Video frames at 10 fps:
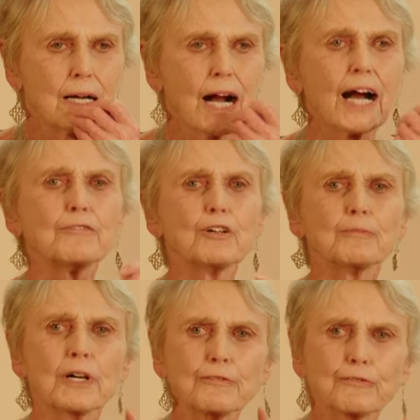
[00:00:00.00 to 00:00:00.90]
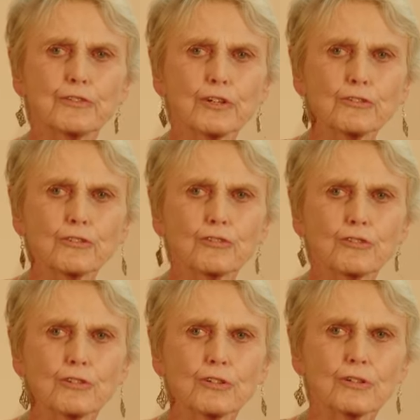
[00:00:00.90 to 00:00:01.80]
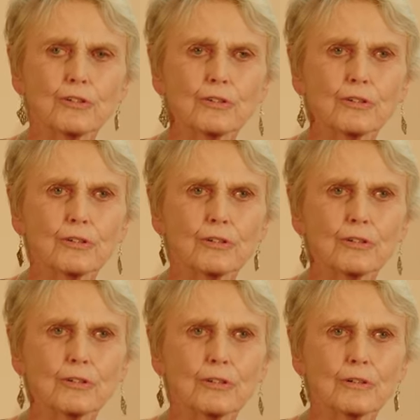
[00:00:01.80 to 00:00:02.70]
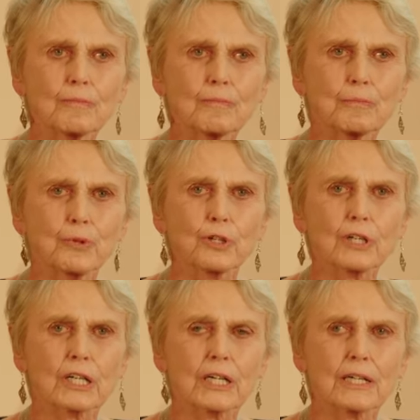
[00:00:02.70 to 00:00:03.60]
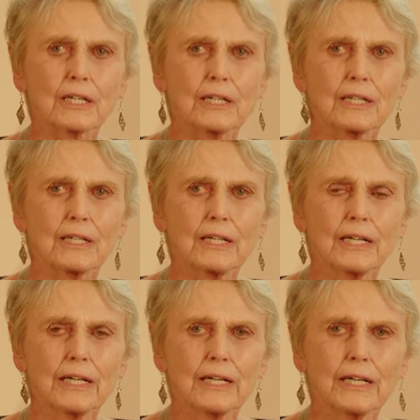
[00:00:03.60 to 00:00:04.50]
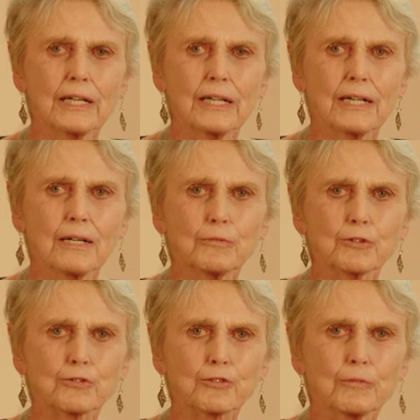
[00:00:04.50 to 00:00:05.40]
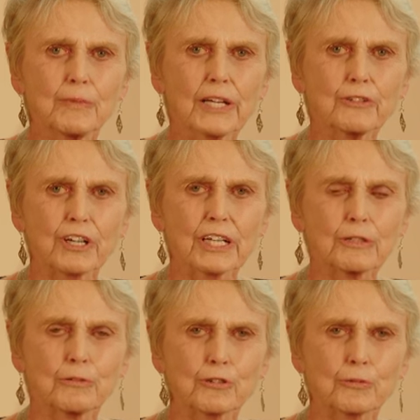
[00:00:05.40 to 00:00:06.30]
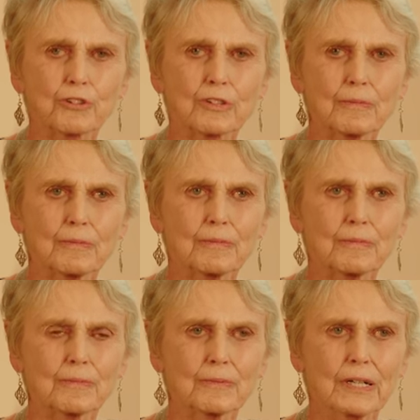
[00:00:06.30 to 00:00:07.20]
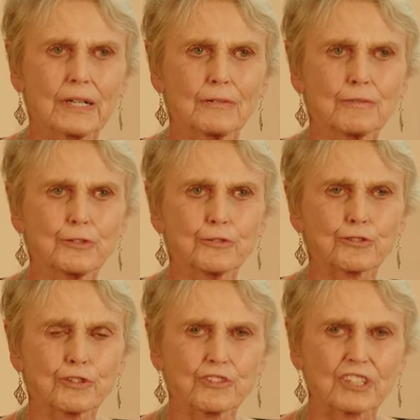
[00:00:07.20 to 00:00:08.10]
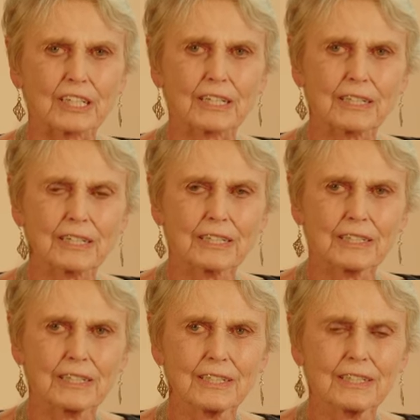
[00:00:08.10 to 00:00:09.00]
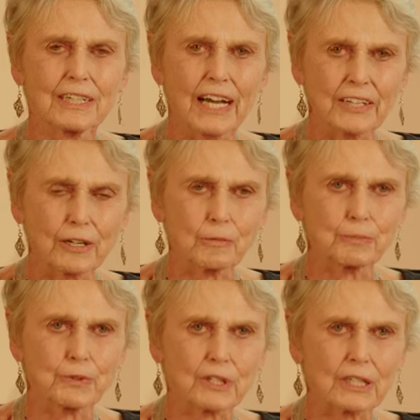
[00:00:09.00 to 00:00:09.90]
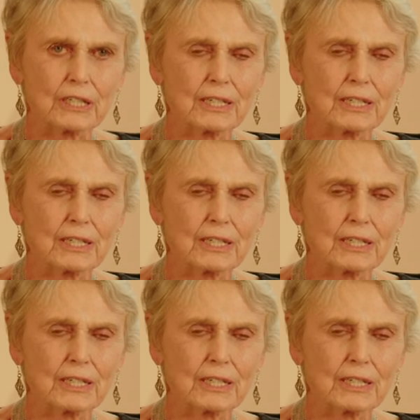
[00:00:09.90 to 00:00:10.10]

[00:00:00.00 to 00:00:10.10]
I wrote my first book, which was called Mandrake, which was a futuristic adult book,